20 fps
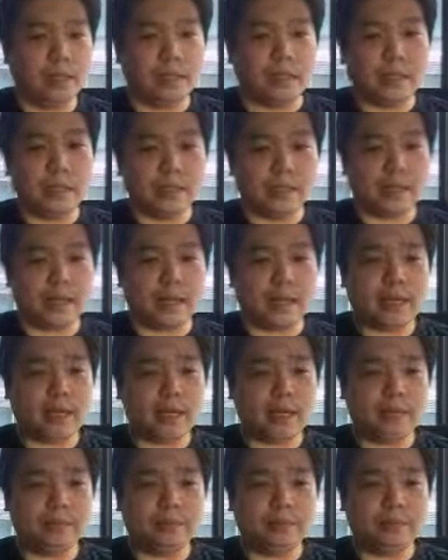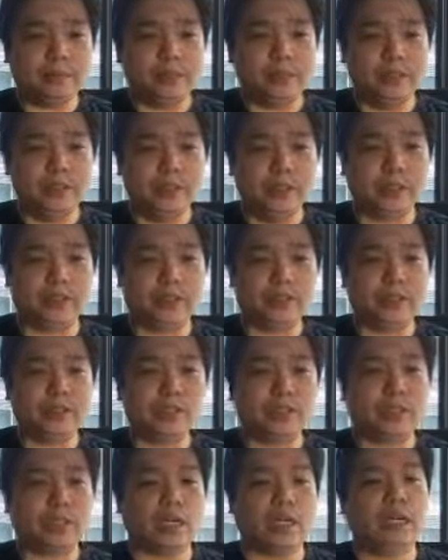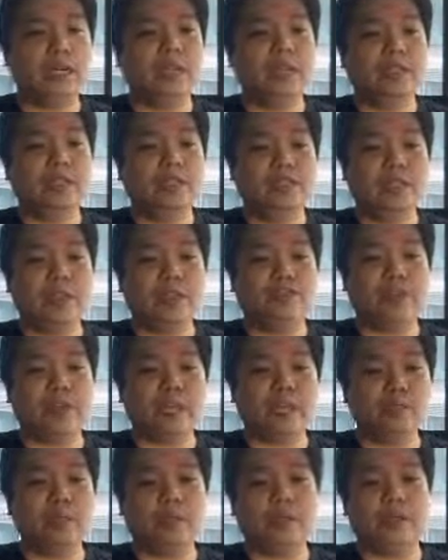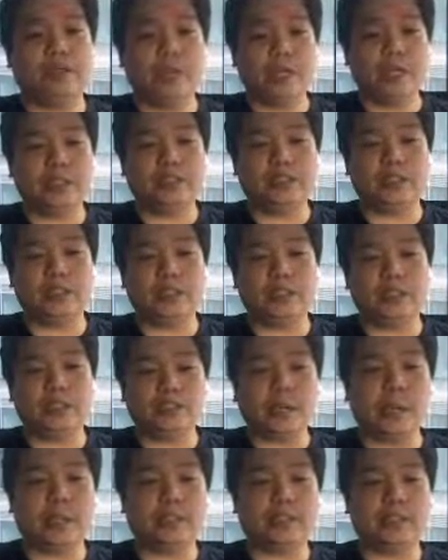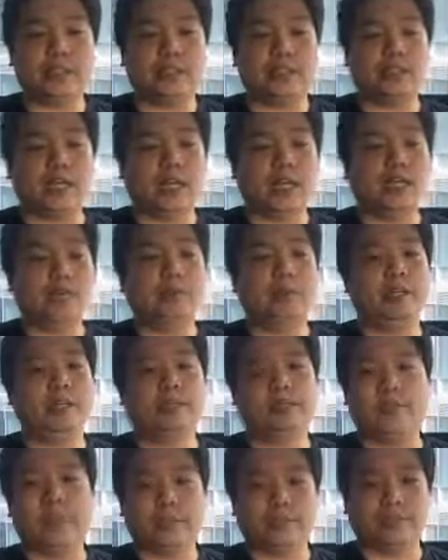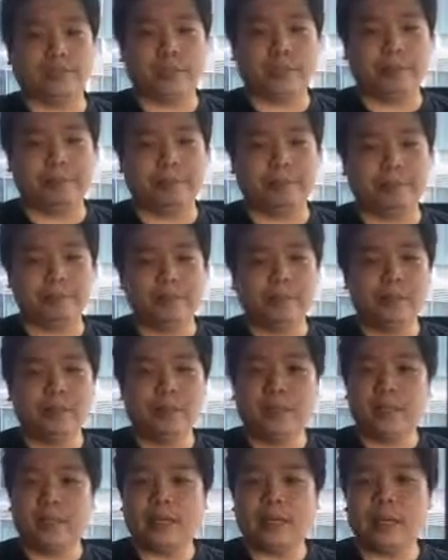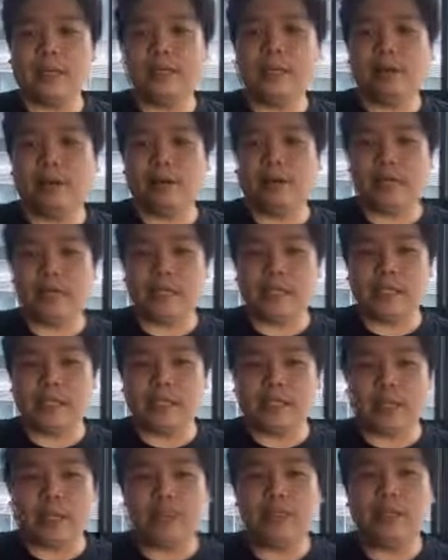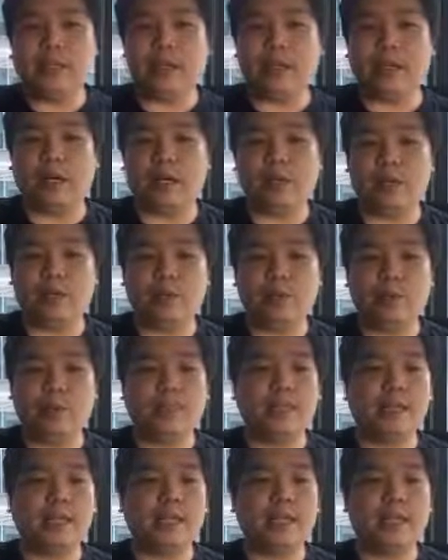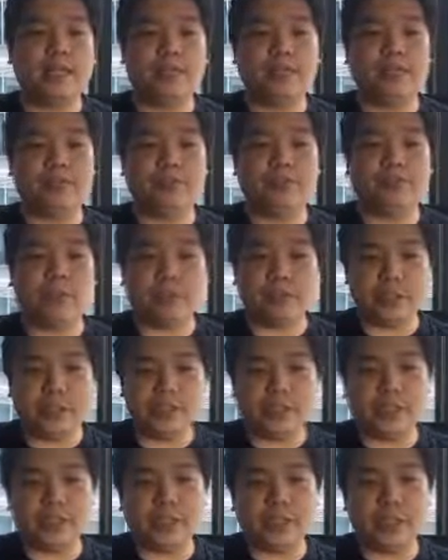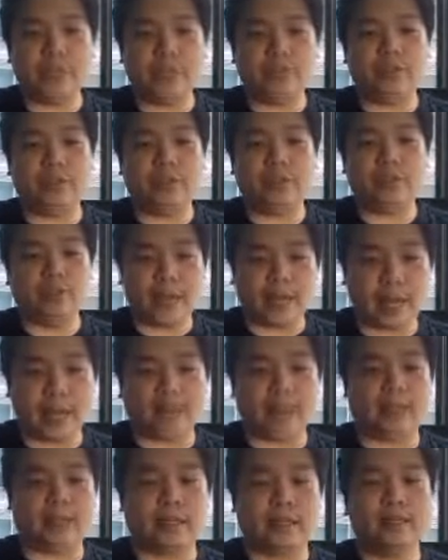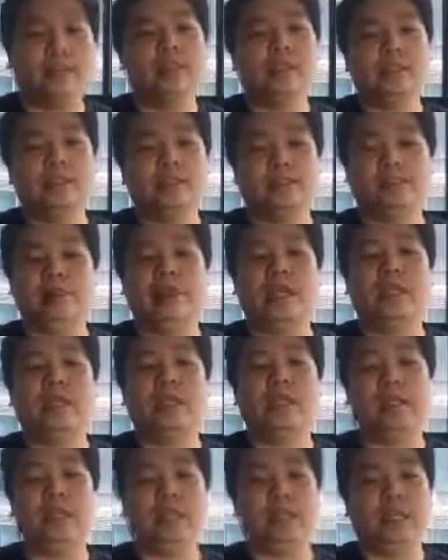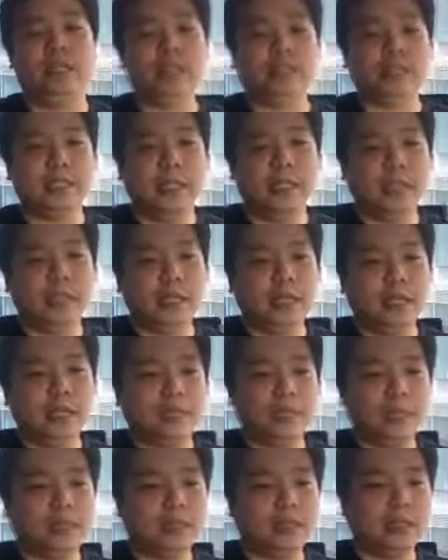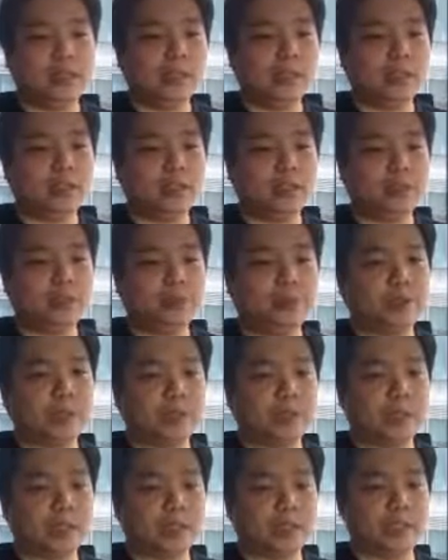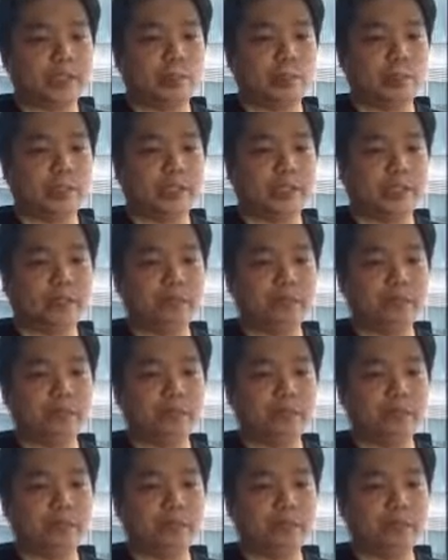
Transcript: Second, users cannot use Facebook credentials to access the AWS platform. Okay, obviously here with Web Identity Federation, you can. So we can easily eliminate this option at this point.